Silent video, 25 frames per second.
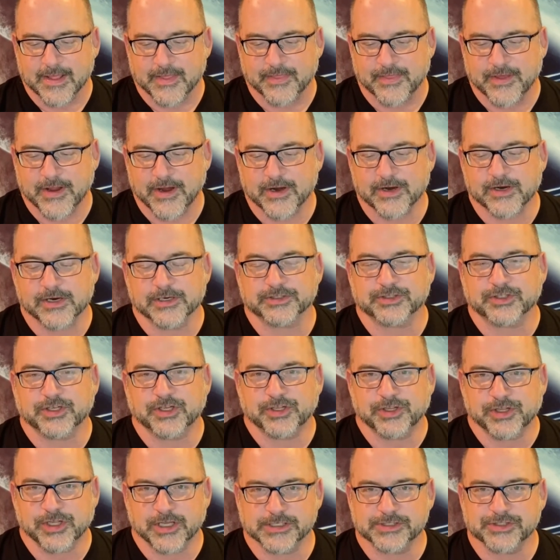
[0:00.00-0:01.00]
There is
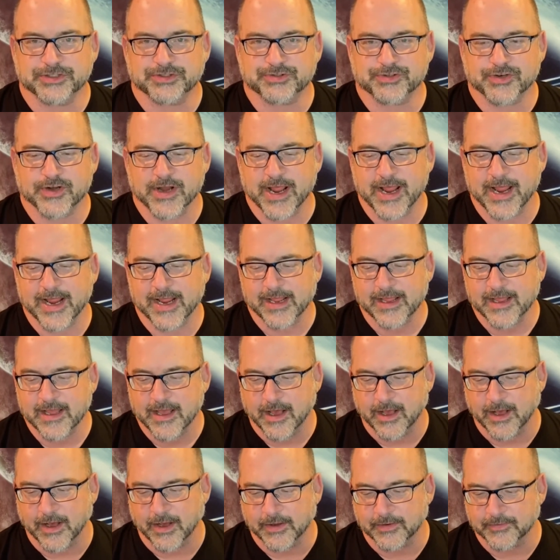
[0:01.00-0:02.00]
clustering
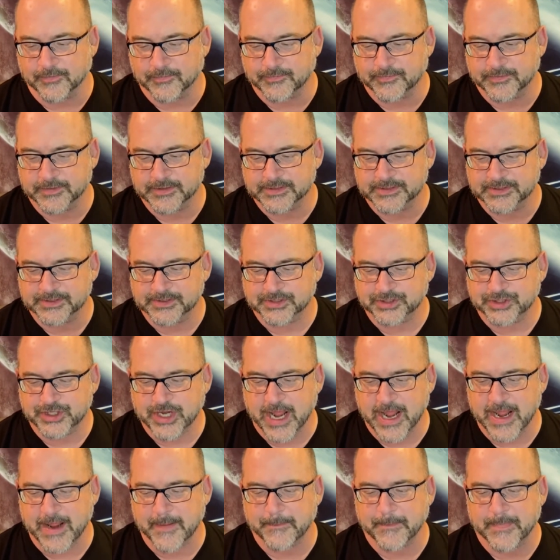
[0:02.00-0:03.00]
of
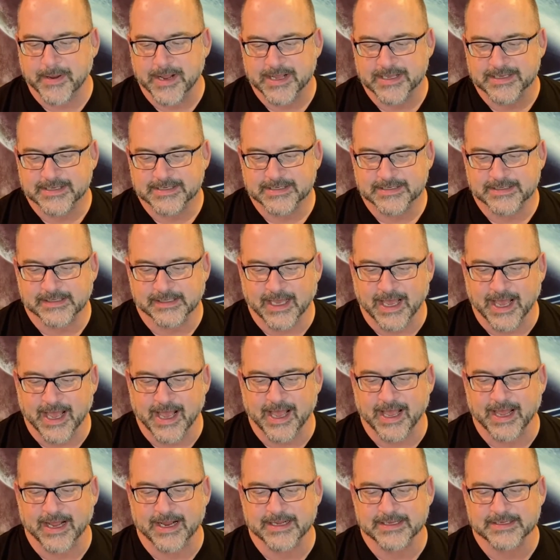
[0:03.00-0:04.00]
shape,
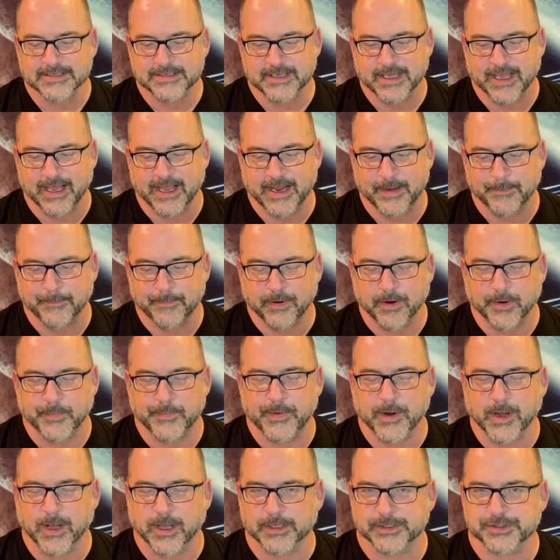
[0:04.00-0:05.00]
size, and
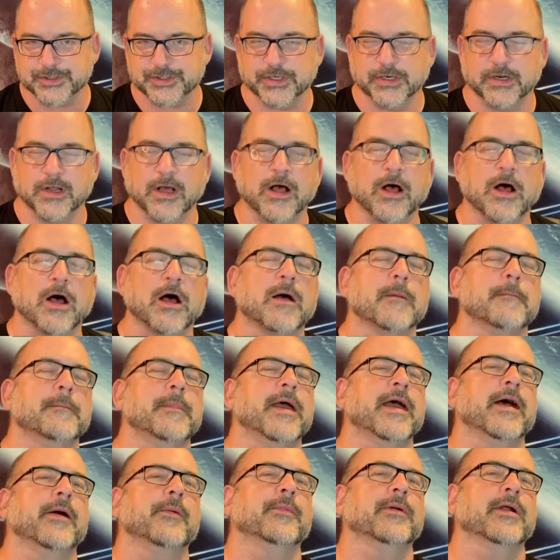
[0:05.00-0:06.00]
propulsion. Oh
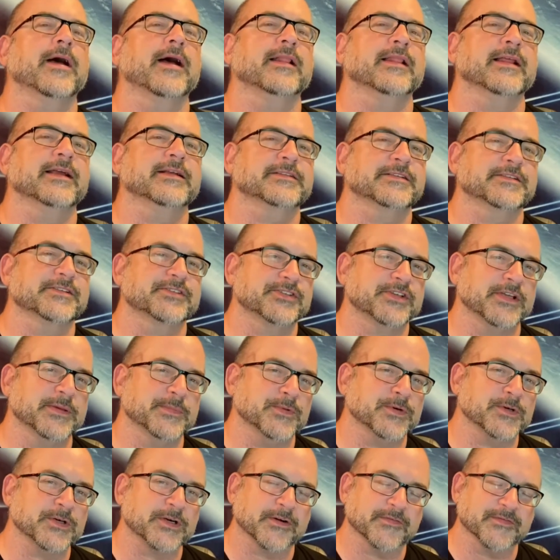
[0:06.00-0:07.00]
man, would I like to see
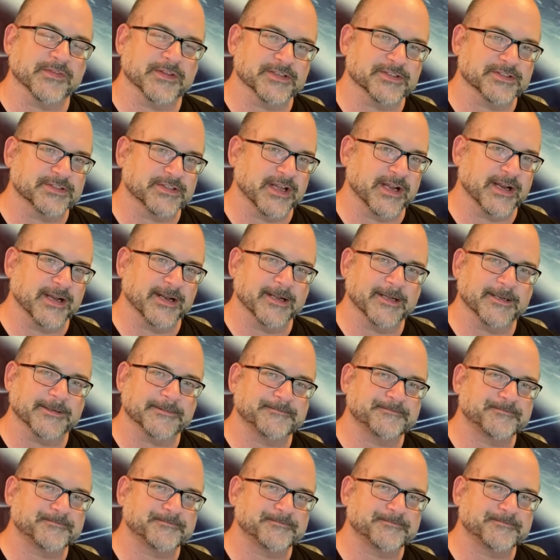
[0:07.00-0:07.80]
more of this data.